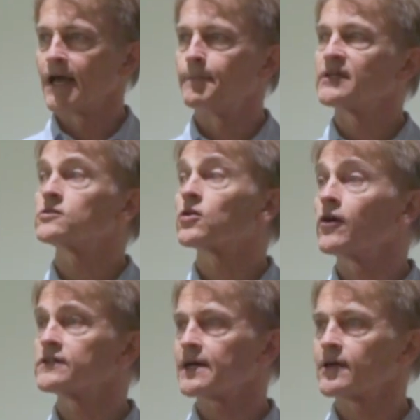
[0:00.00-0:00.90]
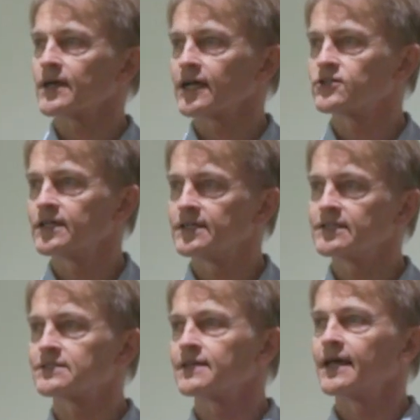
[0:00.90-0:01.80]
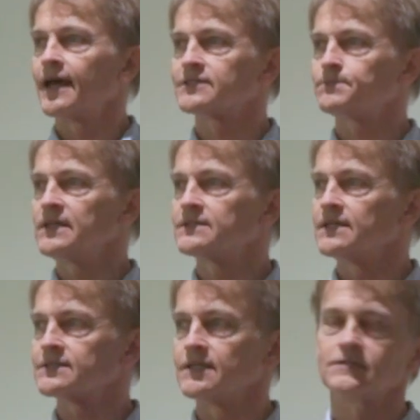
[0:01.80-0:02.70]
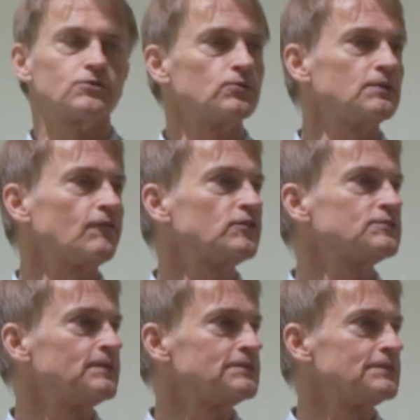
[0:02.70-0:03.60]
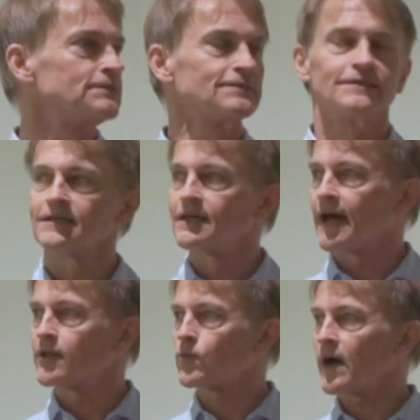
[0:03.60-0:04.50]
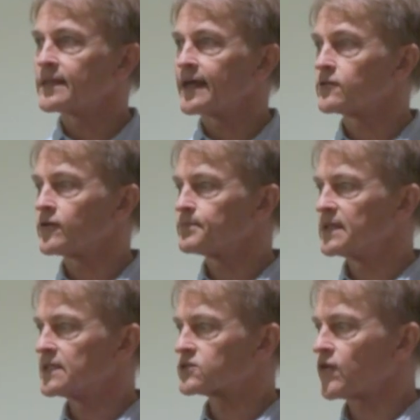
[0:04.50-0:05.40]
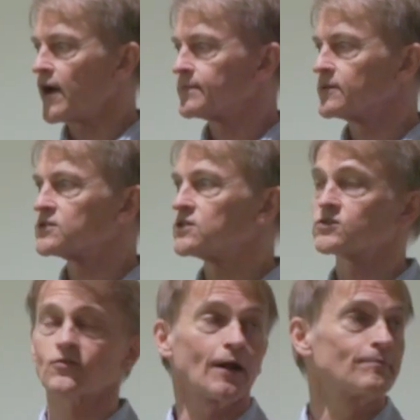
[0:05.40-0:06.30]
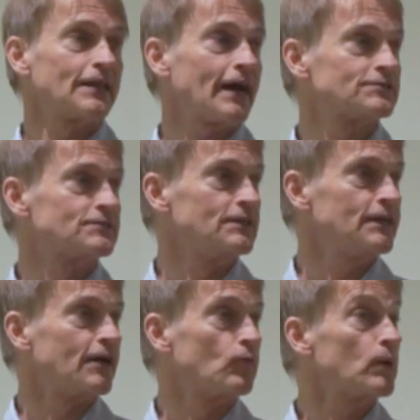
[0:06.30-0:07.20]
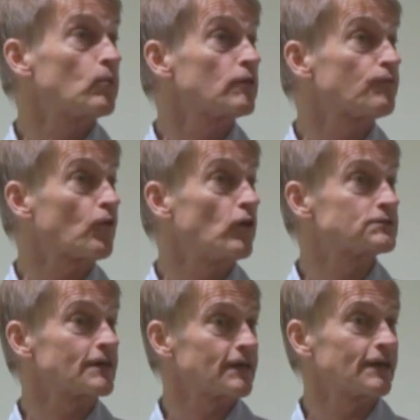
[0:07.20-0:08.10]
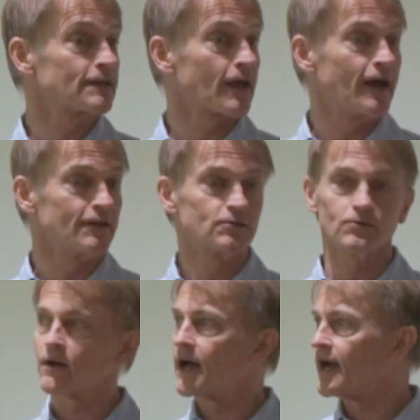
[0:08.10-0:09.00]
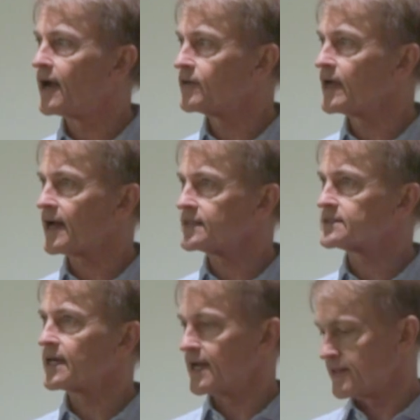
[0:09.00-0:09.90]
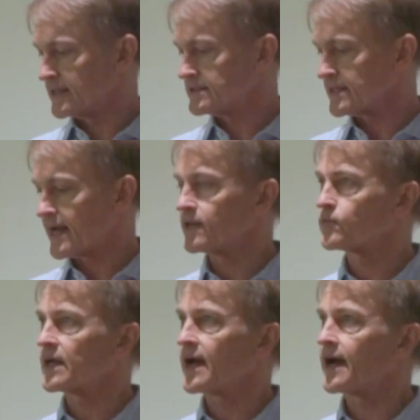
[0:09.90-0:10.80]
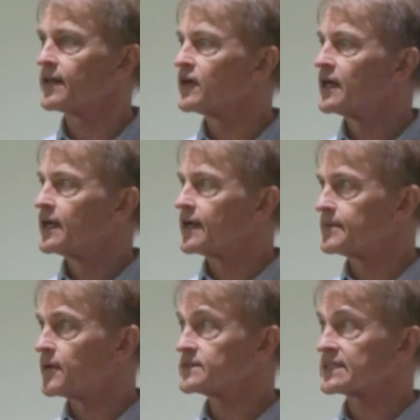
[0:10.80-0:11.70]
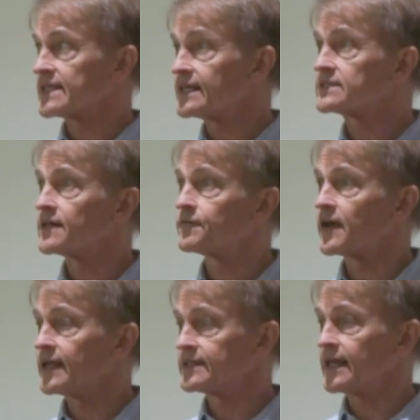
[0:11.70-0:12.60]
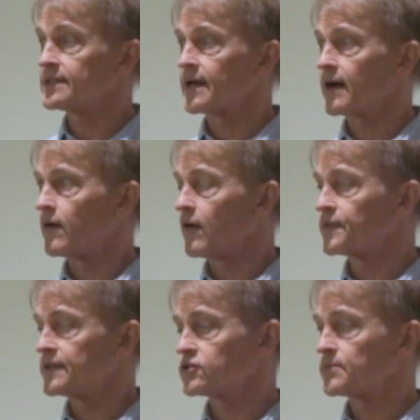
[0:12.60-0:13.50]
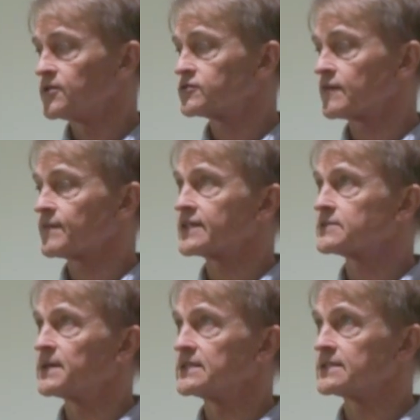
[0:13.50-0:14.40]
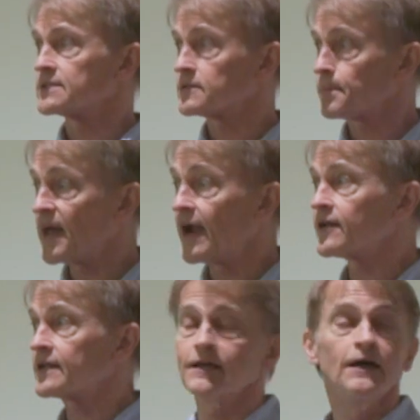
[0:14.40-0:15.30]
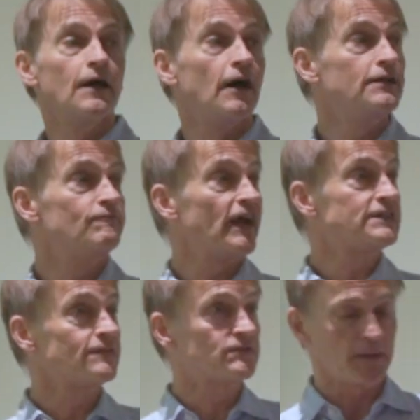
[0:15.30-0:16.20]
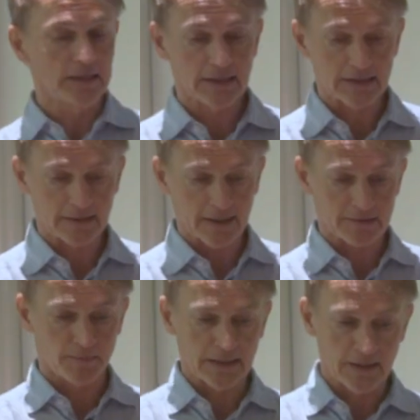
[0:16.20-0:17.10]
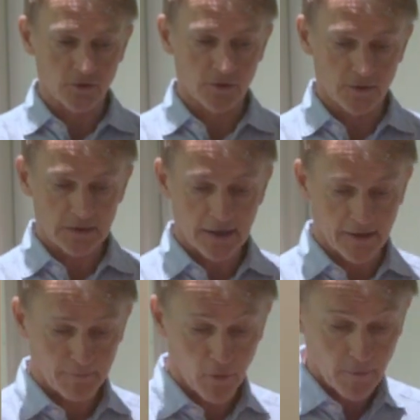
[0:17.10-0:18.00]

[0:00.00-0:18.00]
But it turns out actually this species is two different species. And one had not been described. It was described last year. We were the first, I think, to realize this. And we had the most extensive data on the distribution of that species. It's apparently an invasive species that's been introduced here and